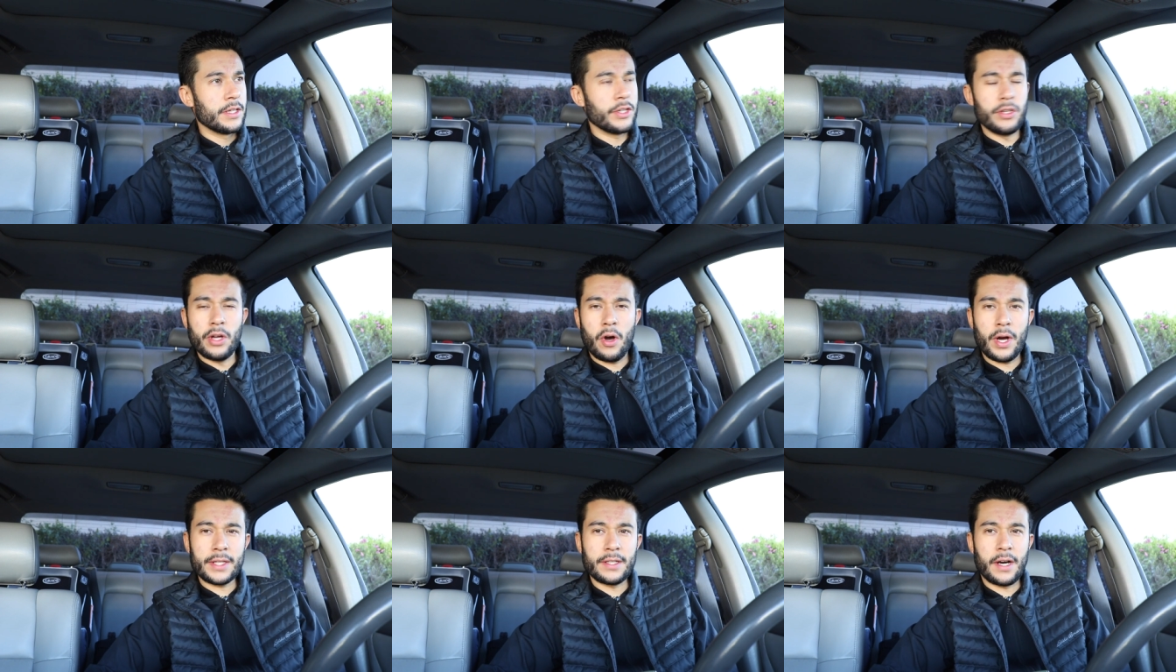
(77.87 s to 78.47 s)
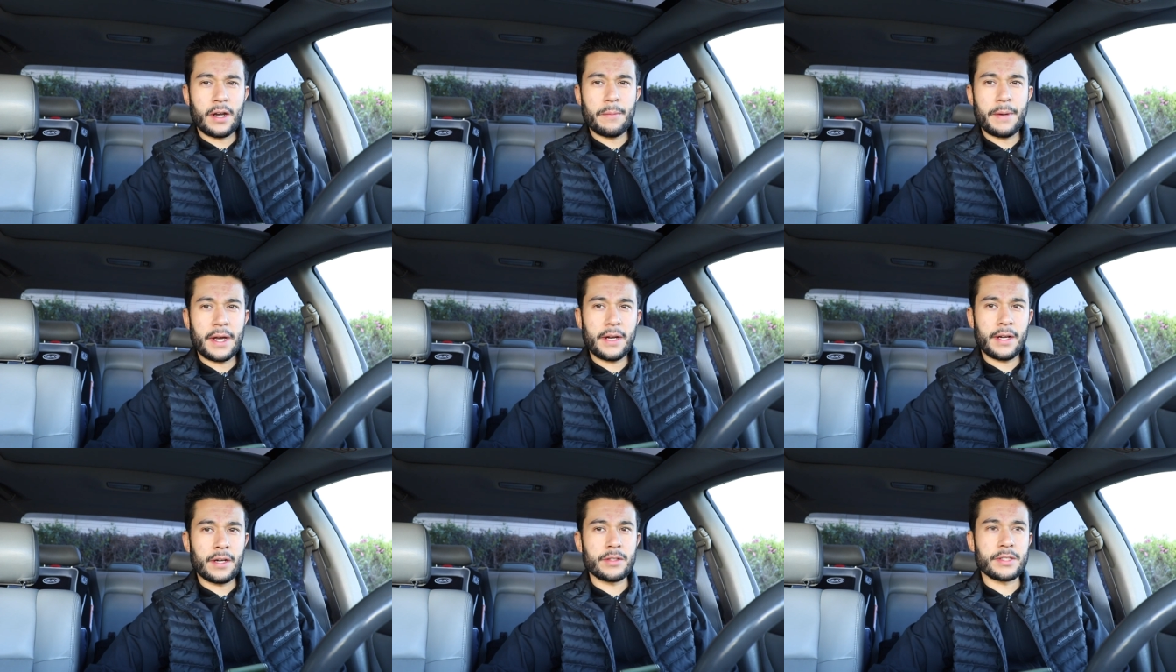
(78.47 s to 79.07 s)
You know, I thought
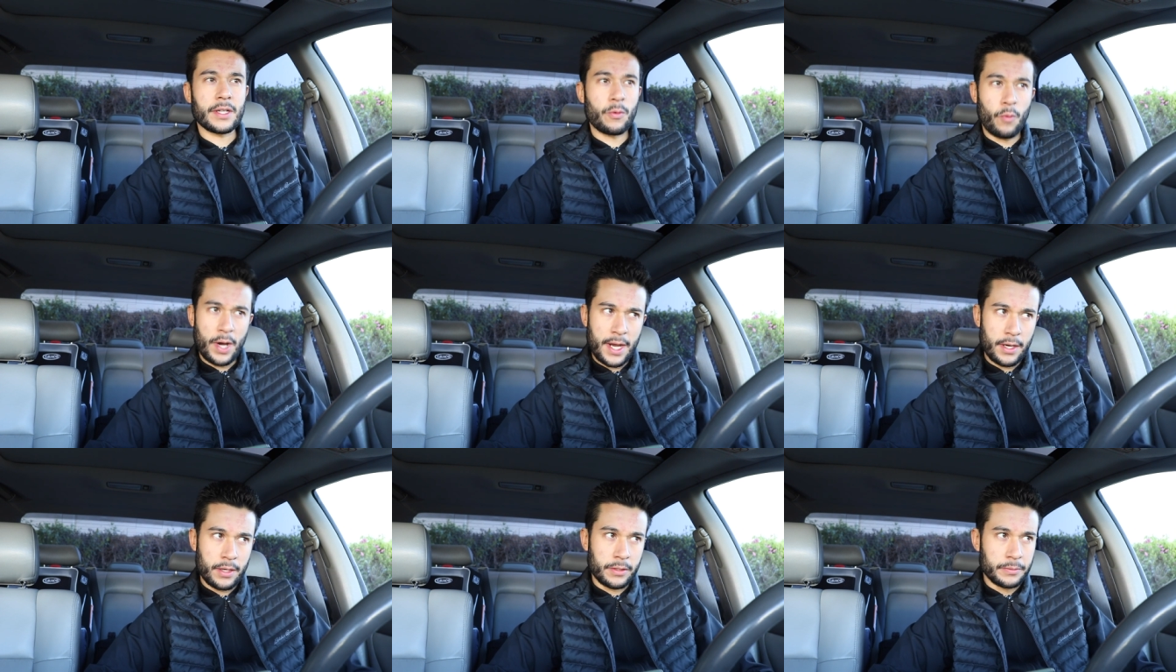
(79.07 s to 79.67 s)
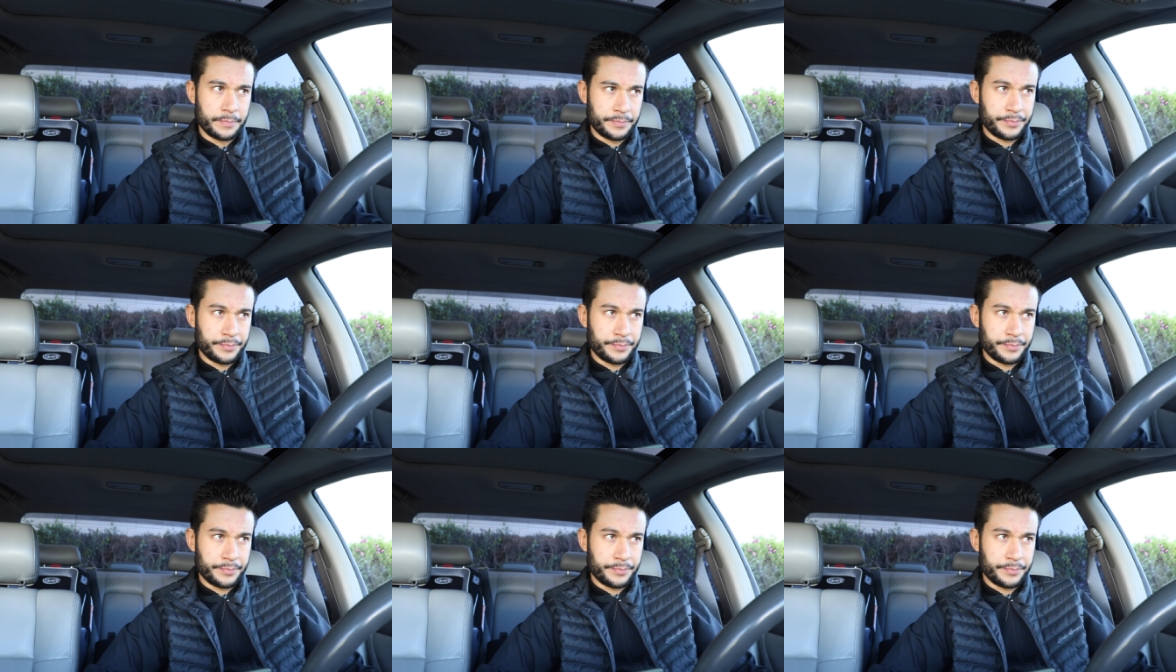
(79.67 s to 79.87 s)
about it, I was like, wow,